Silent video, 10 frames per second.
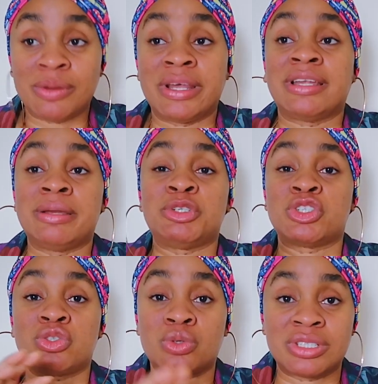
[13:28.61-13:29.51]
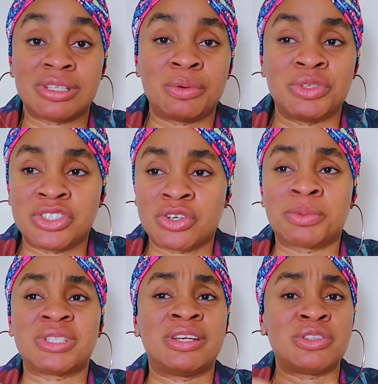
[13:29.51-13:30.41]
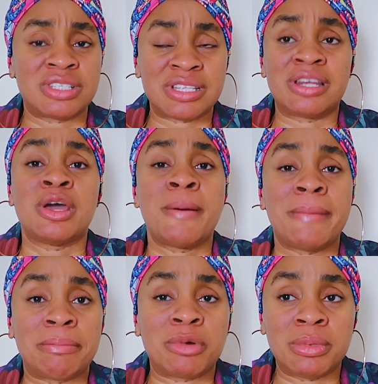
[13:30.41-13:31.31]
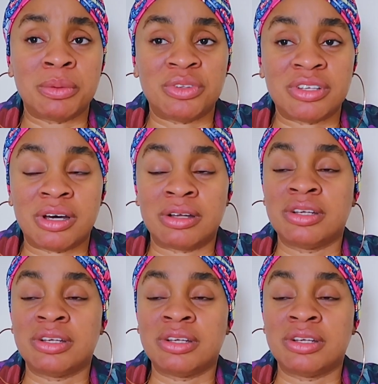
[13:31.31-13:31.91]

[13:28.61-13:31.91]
Like, let me just sort it out with this girl because I don't understand my problem with her.